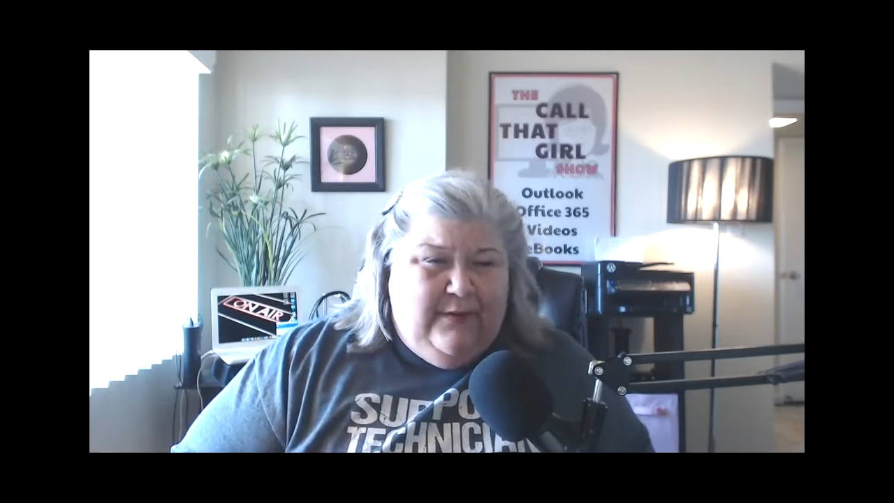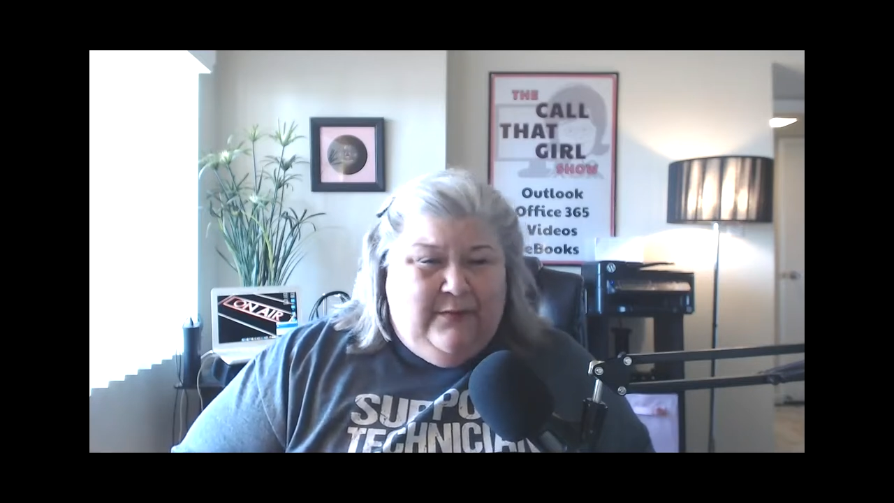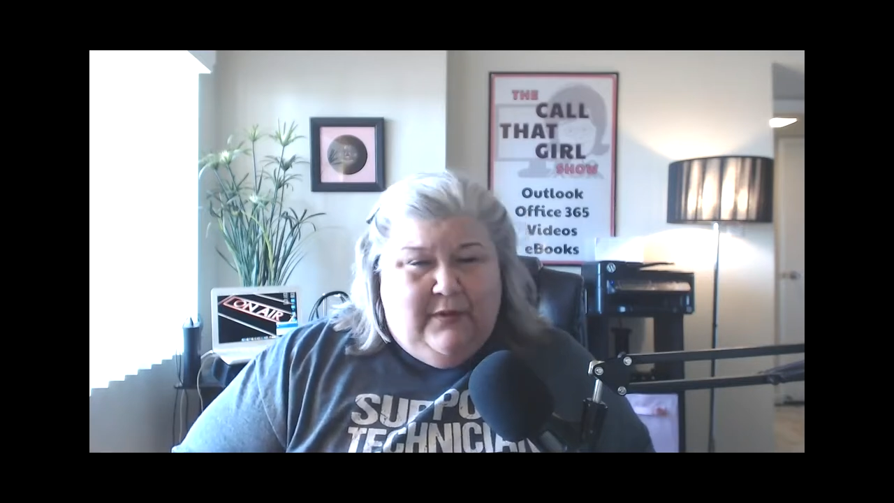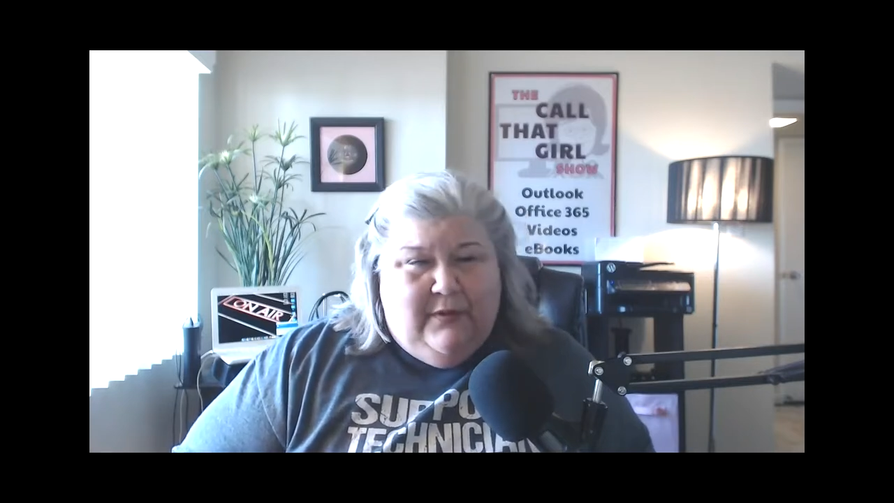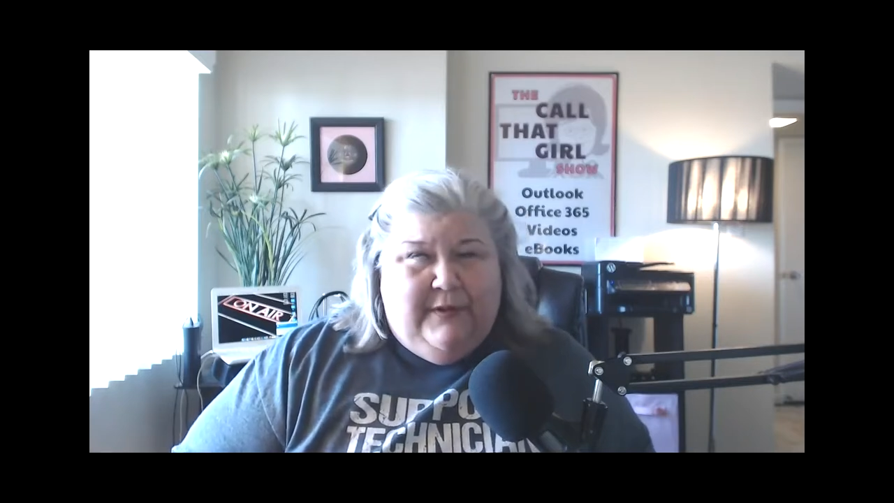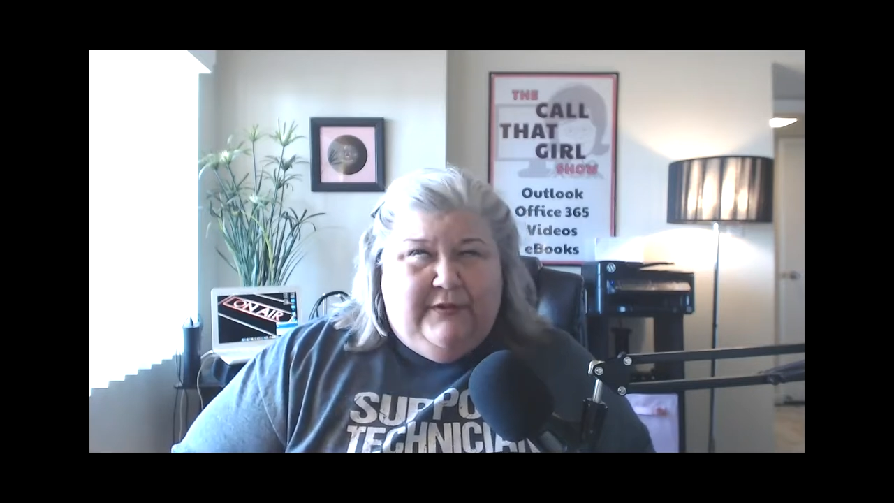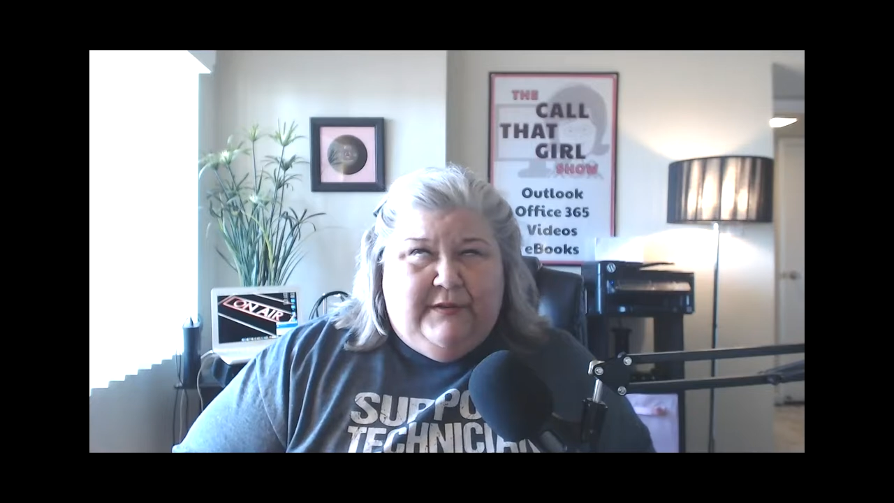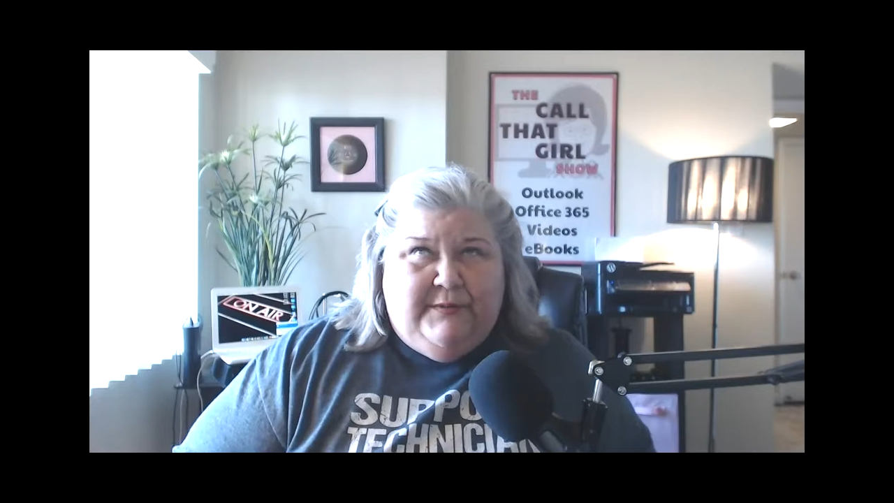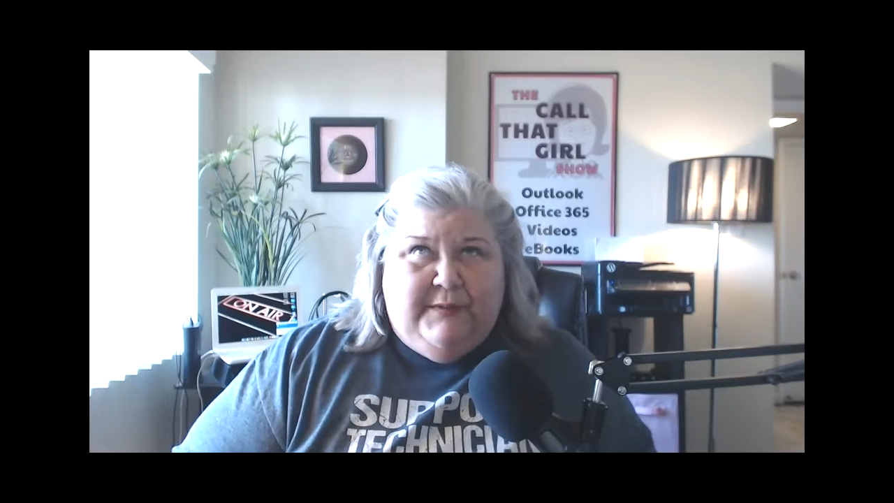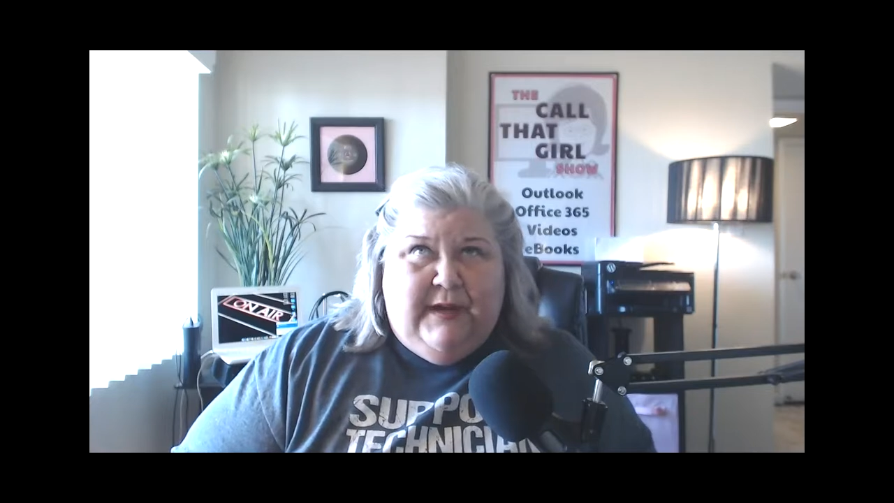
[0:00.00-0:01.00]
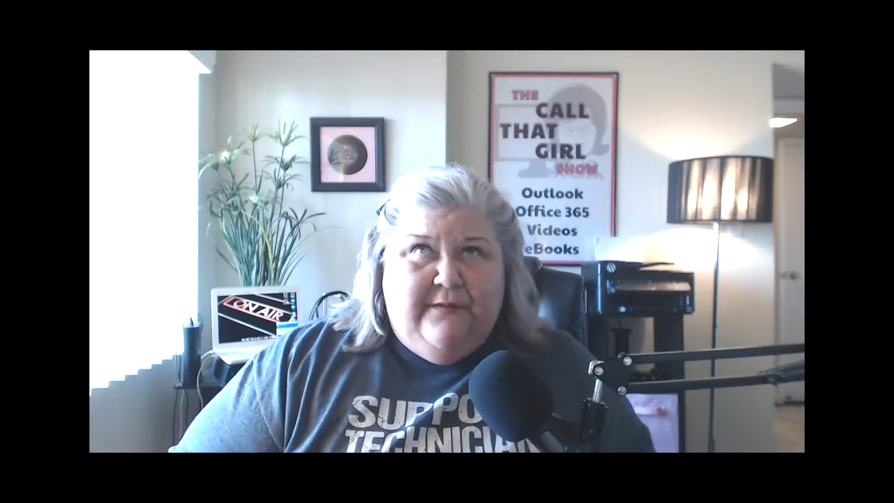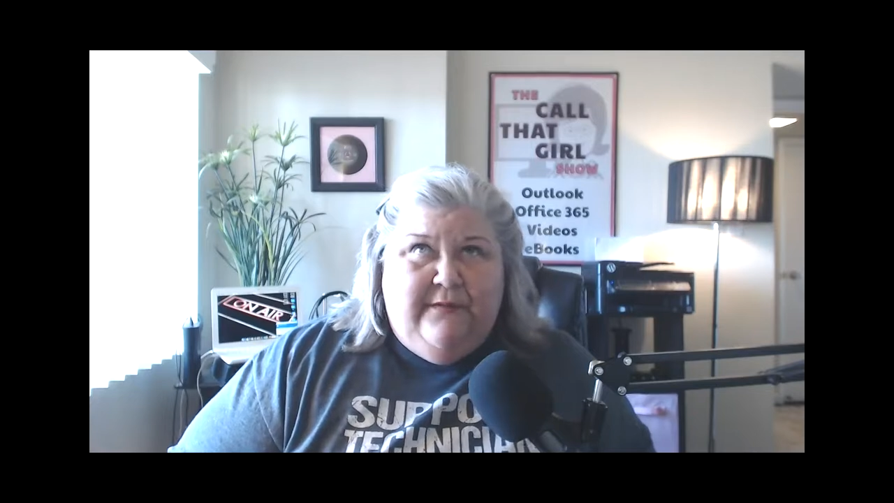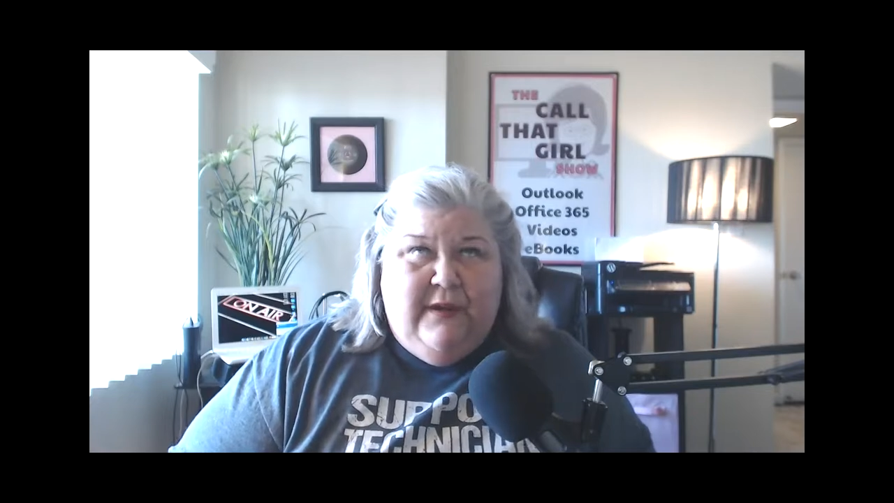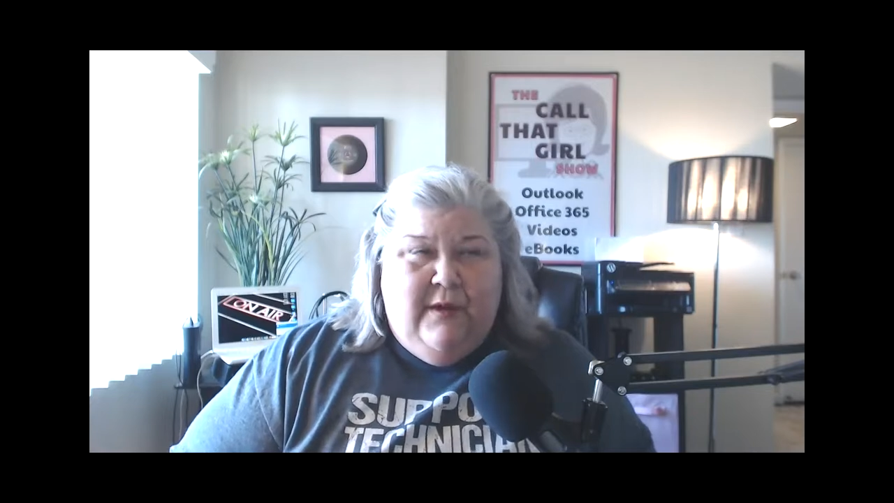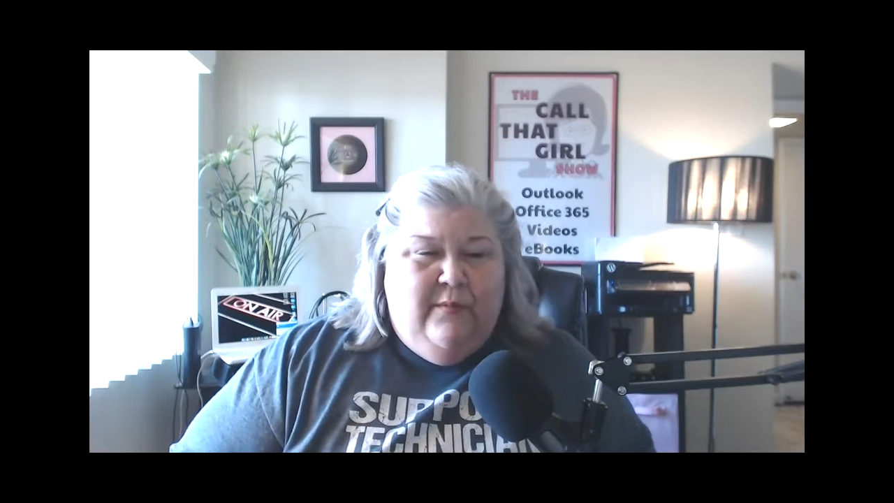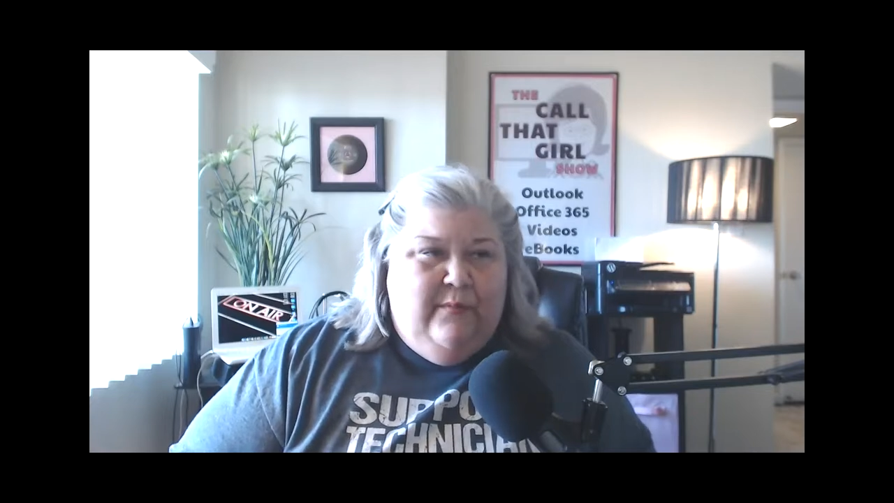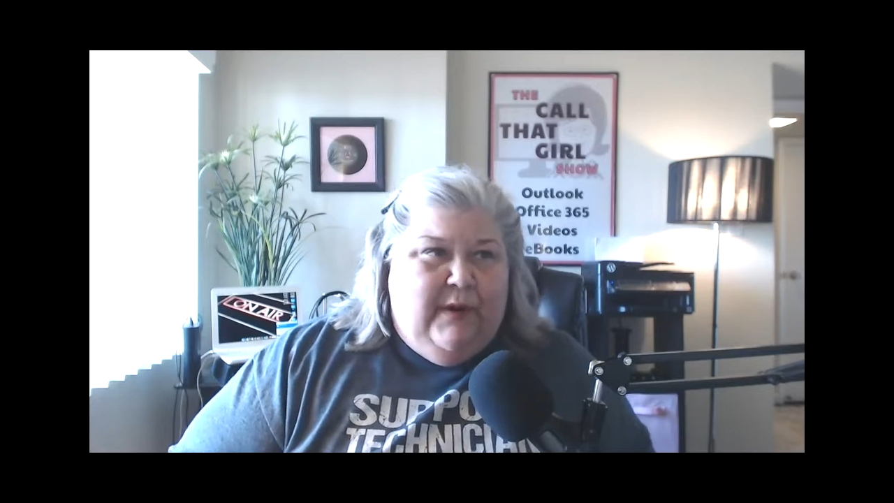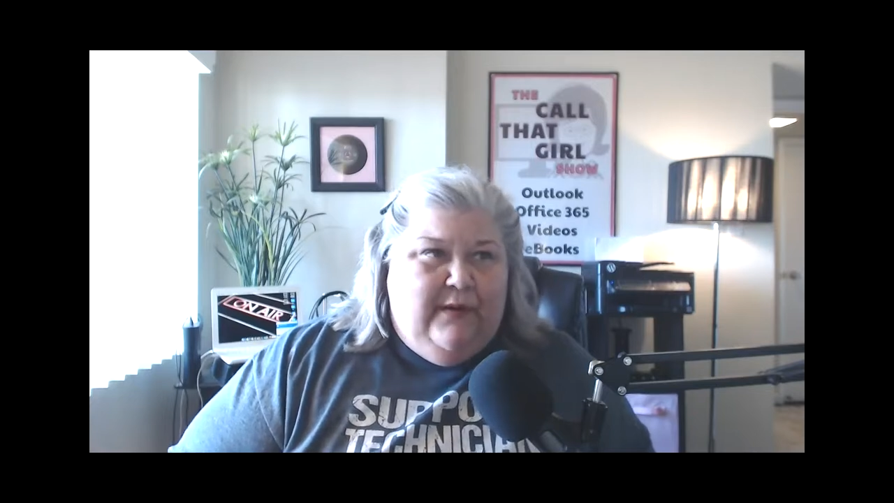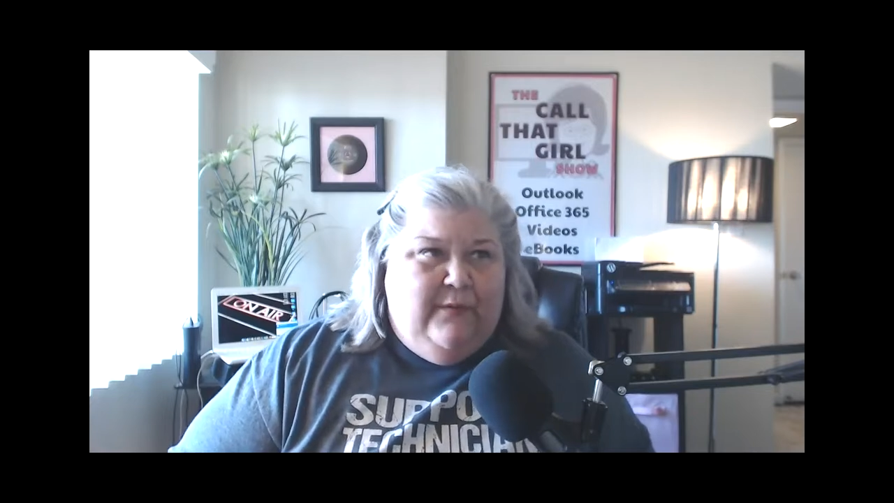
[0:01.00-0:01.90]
Well, the OneDrive is kind of part